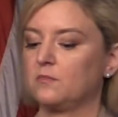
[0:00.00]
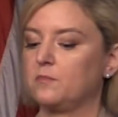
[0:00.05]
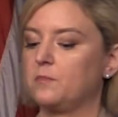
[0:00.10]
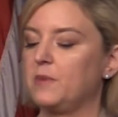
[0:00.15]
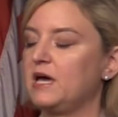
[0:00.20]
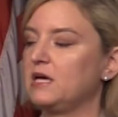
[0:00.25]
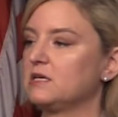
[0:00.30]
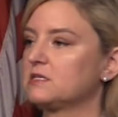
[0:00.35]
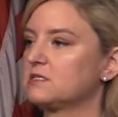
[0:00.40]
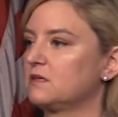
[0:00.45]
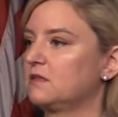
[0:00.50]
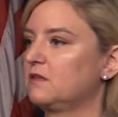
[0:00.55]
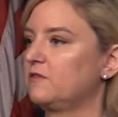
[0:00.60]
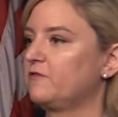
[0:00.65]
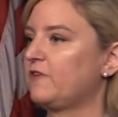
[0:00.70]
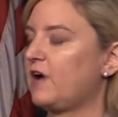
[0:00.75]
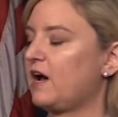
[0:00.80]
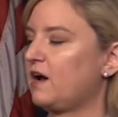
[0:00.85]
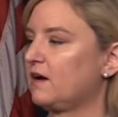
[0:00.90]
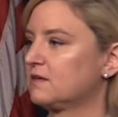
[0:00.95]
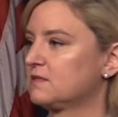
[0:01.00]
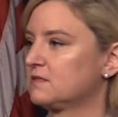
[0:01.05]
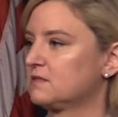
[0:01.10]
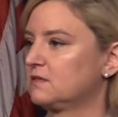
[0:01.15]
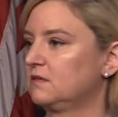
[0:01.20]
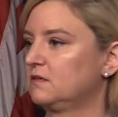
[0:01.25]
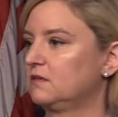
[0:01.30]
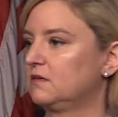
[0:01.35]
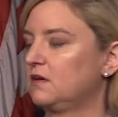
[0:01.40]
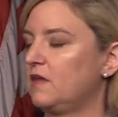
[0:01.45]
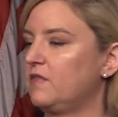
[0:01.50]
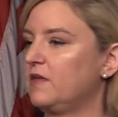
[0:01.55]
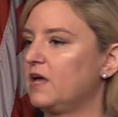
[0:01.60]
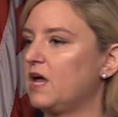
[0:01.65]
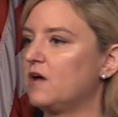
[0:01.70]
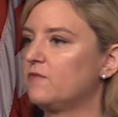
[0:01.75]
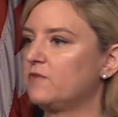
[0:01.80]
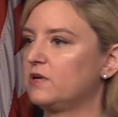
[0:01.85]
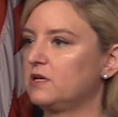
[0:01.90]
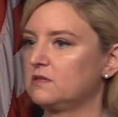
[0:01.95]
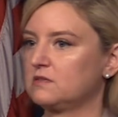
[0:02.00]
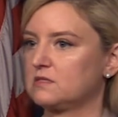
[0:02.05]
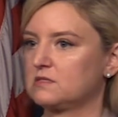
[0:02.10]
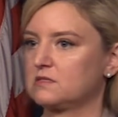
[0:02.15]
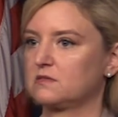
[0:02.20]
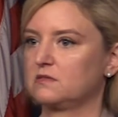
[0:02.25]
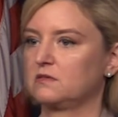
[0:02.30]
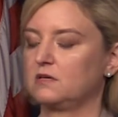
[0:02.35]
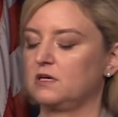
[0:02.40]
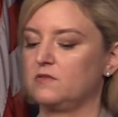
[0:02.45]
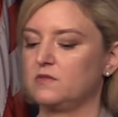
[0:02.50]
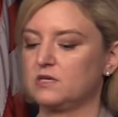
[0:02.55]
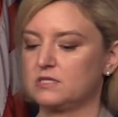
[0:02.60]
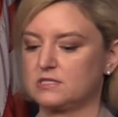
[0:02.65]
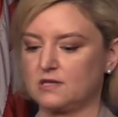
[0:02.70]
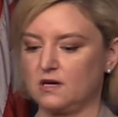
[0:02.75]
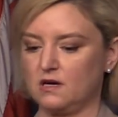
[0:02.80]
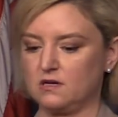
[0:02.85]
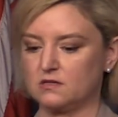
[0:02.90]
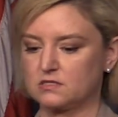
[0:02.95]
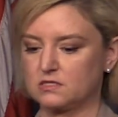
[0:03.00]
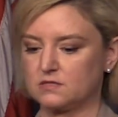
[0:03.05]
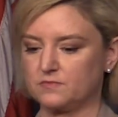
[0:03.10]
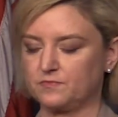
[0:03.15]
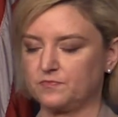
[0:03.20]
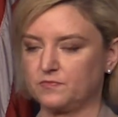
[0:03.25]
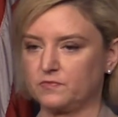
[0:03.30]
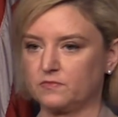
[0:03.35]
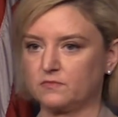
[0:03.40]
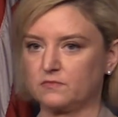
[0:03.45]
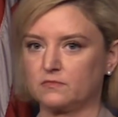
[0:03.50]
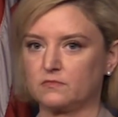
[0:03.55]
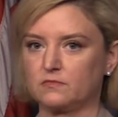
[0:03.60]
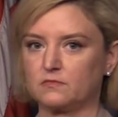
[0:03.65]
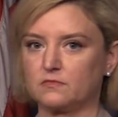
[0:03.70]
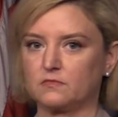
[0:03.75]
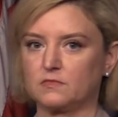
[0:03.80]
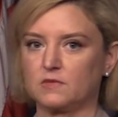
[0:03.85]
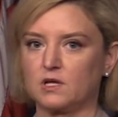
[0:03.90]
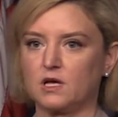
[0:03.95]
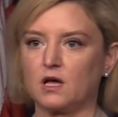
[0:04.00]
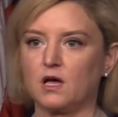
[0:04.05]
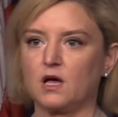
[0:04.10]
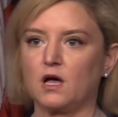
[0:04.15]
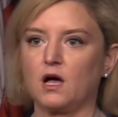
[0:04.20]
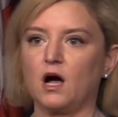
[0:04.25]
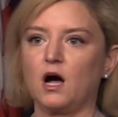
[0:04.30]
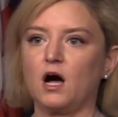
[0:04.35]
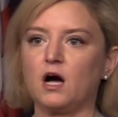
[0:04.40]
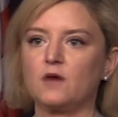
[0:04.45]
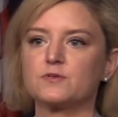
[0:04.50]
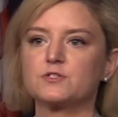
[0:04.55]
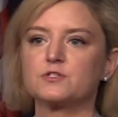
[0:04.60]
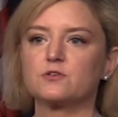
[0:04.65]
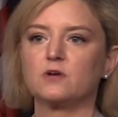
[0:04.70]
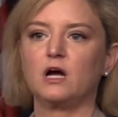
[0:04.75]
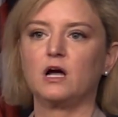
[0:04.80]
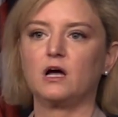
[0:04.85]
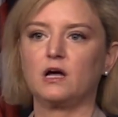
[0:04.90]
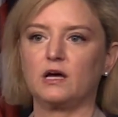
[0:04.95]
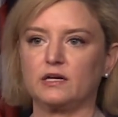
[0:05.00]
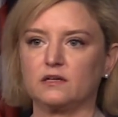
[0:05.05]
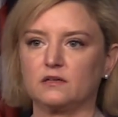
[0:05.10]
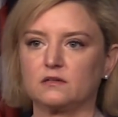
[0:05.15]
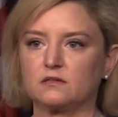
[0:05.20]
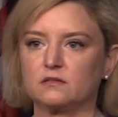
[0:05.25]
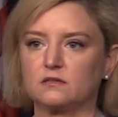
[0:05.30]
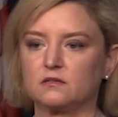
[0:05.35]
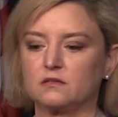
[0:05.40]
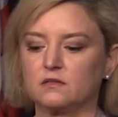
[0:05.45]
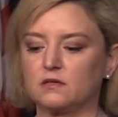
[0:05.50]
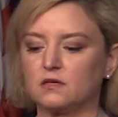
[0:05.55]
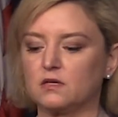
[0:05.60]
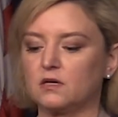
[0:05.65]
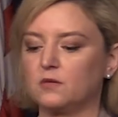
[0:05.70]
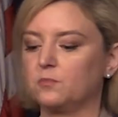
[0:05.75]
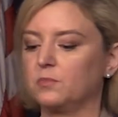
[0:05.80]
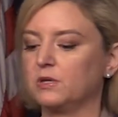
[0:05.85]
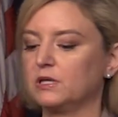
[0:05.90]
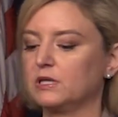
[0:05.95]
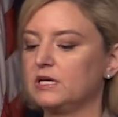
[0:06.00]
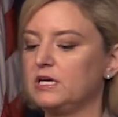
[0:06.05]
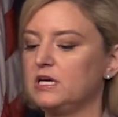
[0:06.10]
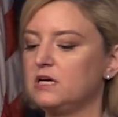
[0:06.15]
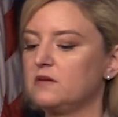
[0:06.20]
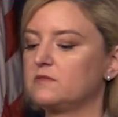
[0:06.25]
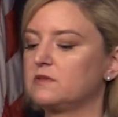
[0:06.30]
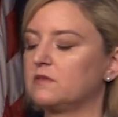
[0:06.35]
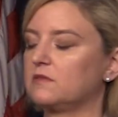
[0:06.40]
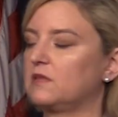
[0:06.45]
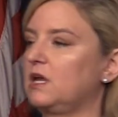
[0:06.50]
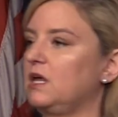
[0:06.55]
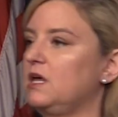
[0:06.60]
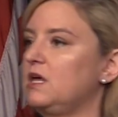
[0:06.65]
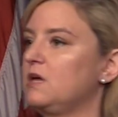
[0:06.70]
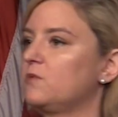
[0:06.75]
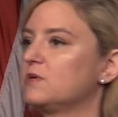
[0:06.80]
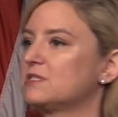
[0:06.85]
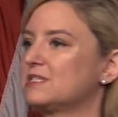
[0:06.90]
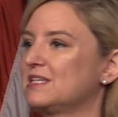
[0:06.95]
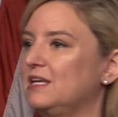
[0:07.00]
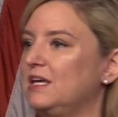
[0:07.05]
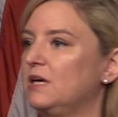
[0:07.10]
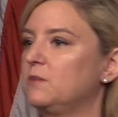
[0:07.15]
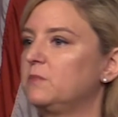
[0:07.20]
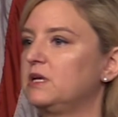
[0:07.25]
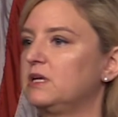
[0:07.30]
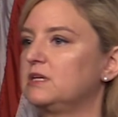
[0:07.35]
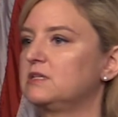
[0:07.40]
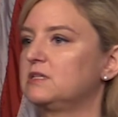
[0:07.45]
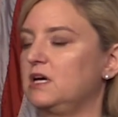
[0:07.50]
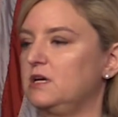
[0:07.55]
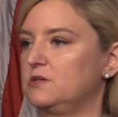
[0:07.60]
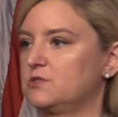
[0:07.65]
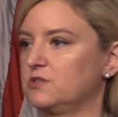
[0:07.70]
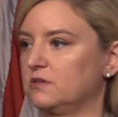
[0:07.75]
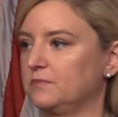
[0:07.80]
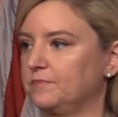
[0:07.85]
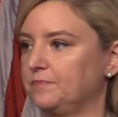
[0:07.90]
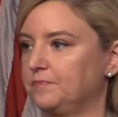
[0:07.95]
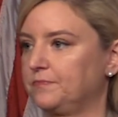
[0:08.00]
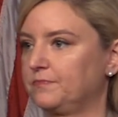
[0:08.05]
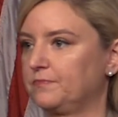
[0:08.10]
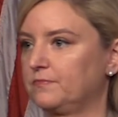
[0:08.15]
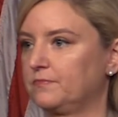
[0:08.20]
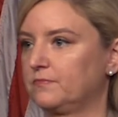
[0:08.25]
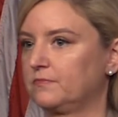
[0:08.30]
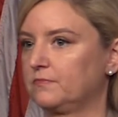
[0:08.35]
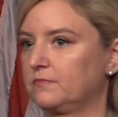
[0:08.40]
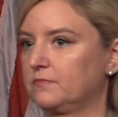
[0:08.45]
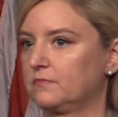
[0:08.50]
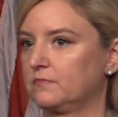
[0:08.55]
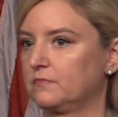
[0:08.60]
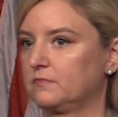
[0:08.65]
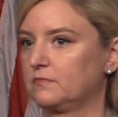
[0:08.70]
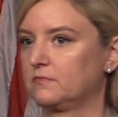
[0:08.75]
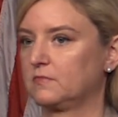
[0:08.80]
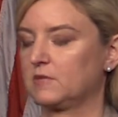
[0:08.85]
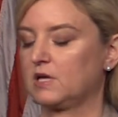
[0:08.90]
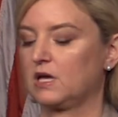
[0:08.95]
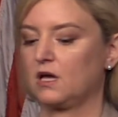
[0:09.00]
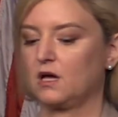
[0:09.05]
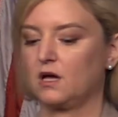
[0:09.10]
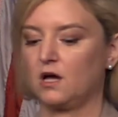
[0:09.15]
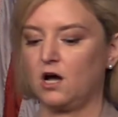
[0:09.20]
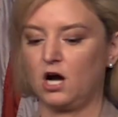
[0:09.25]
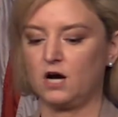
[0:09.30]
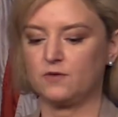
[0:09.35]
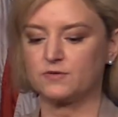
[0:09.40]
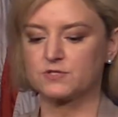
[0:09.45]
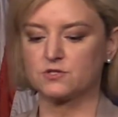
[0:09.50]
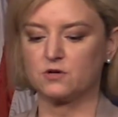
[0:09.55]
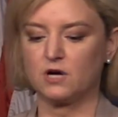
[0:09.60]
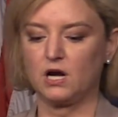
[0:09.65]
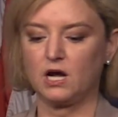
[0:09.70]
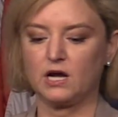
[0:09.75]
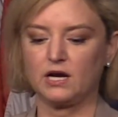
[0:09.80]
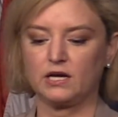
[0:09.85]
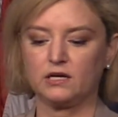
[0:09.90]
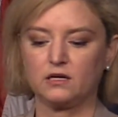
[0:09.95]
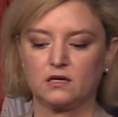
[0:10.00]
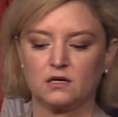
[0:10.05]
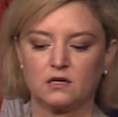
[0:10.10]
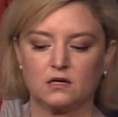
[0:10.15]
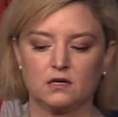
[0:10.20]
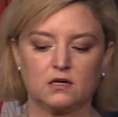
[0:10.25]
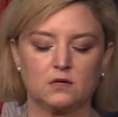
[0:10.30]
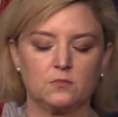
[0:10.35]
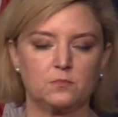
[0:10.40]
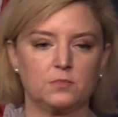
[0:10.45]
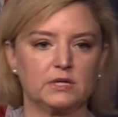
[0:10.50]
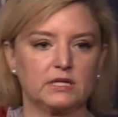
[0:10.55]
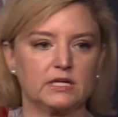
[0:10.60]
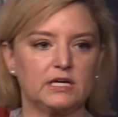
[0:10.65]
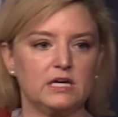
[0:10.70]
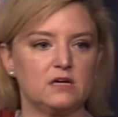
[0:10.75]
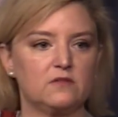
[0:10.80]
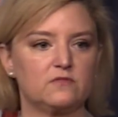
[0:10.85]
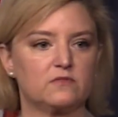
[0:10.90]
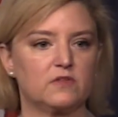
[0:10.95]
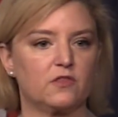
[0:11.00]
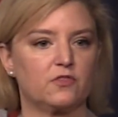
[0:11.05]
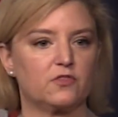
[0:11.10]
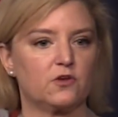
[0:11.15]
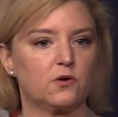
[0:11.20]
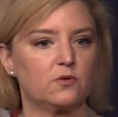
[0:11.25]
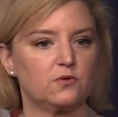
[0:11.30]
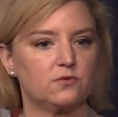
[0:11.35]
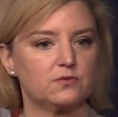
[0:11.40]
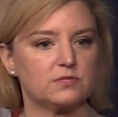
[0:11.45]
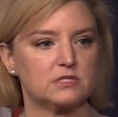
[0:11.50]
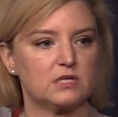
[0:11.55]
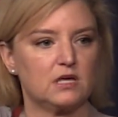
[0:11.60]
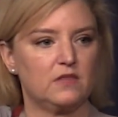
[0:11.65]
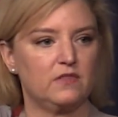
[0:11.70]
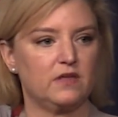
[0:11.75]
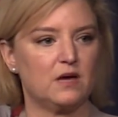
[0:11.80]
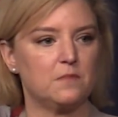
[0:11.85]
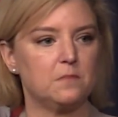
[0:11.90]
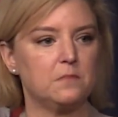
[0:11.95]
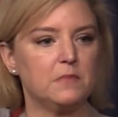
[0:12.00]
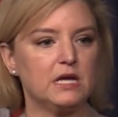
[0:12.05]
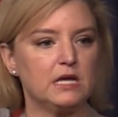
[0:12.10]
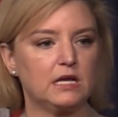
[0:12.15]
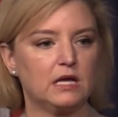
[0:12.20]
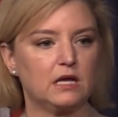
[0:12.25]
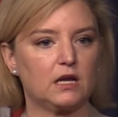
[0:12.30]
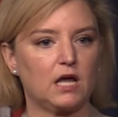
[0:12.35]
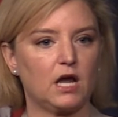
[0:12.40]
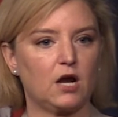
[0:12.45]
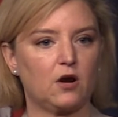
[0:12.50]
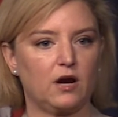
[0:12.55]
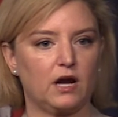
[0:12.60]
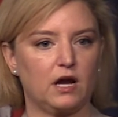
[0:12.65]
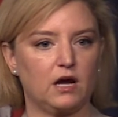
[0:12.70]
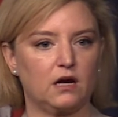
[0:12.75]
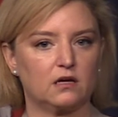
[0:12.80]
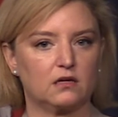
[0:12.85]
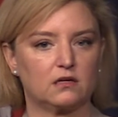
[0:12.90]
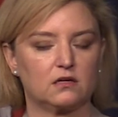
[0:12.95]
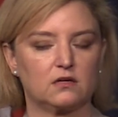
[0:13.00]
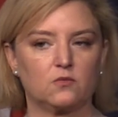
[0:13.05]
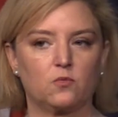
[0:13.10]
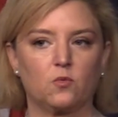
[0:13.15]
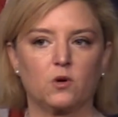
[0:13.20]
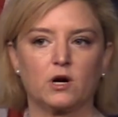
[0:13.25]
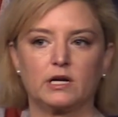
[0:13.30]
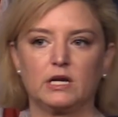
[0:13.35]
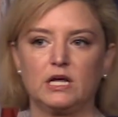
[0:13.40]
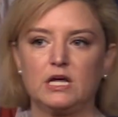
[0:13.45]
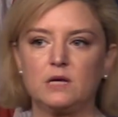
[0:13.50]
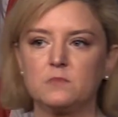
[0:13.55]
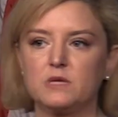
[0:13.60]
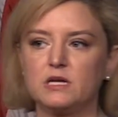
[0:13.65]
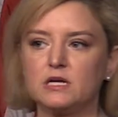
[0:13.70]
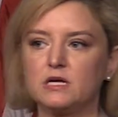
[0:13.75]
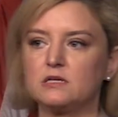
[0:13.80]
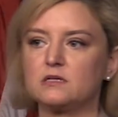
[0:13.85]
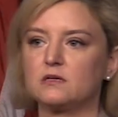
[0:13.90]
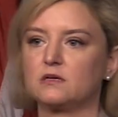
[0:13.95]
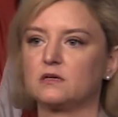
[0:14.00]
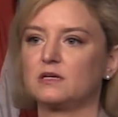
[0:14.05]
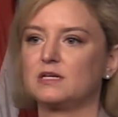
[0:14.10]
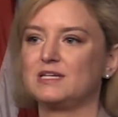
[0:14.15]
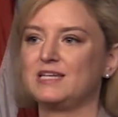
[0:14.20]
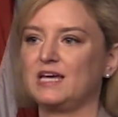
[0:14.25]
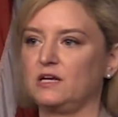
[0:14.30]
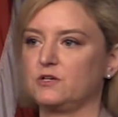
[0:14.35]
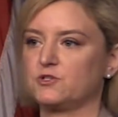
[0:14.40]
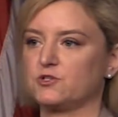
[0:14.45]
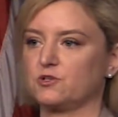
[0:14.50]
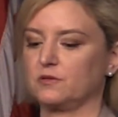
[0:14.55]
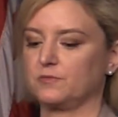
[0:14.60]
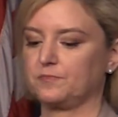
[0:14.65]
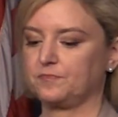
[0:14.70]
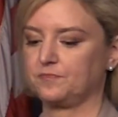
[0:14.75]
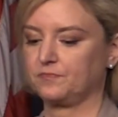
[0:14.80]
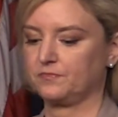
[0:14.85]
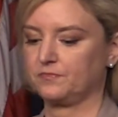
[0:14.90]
Based on the facts and the evidence in this case, Officer Hein believed that he was in imminent danger. Officer Hein believed that those in the immediate area were in imminent danger,